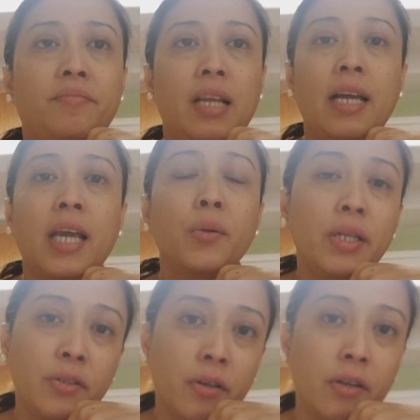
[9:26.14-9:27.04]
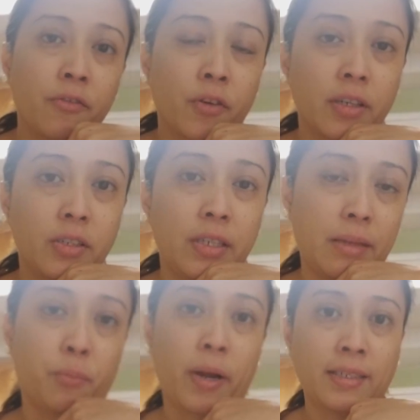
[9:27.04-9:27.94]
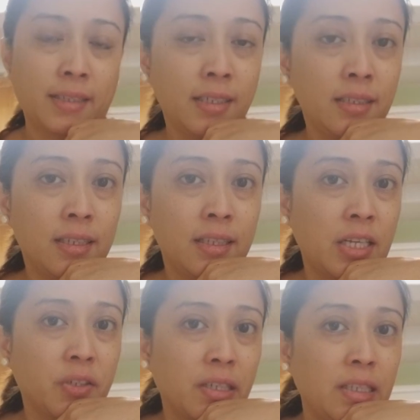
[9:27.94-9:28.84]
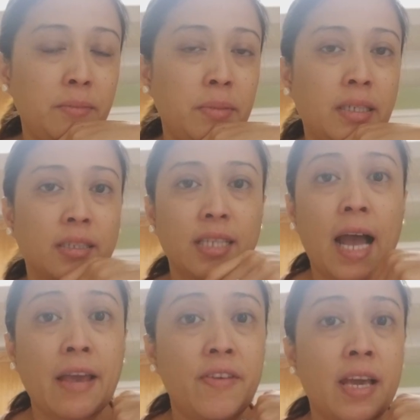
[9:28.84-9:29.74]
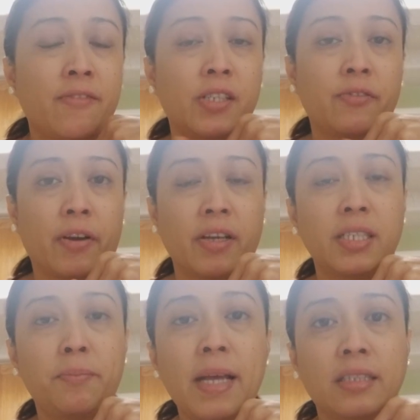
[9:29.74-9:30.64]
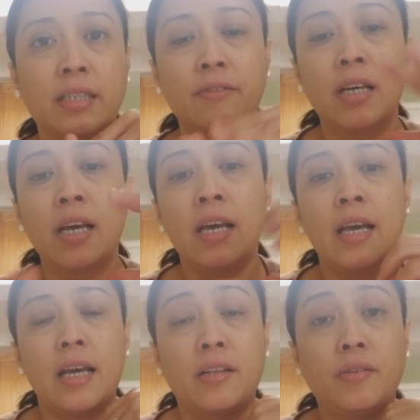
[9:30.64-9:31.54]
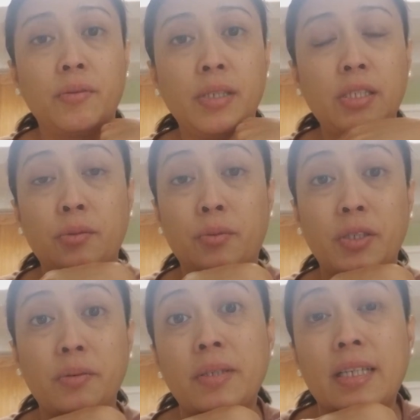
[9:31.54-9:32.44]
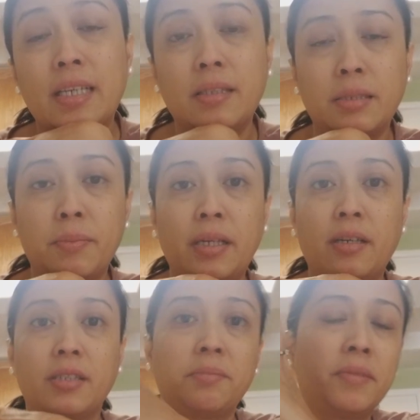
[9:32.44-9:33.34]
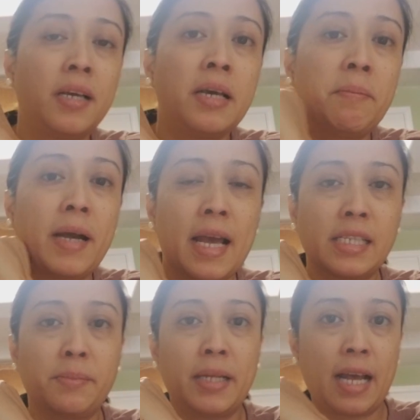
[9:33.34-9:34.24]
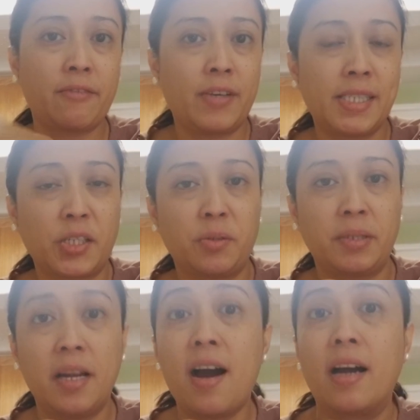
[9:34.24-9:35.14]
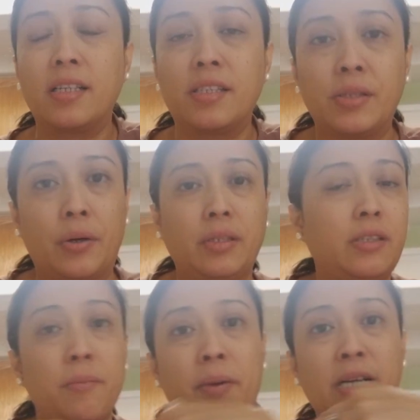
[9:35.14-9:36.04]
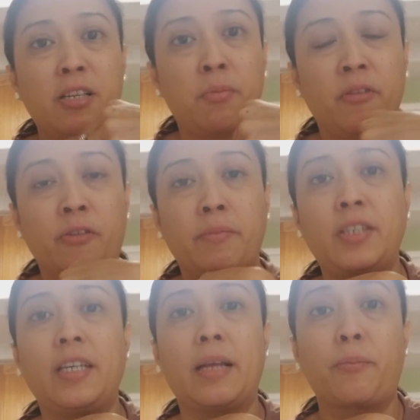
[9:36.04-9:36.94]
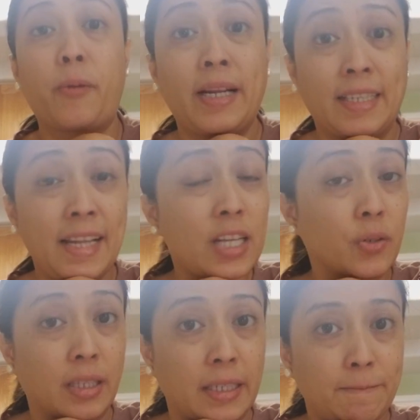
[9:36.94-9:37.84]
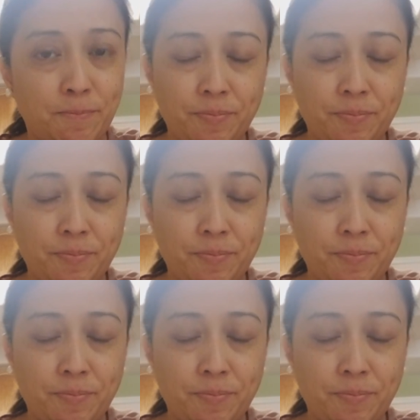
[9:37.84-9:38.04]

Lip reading: I can't wait to get pregnant naturally, because IVF is very expensive, and the only reason we're doing it is because my husband had vasectomy done, so it's impossible for me to get pregnant naturally.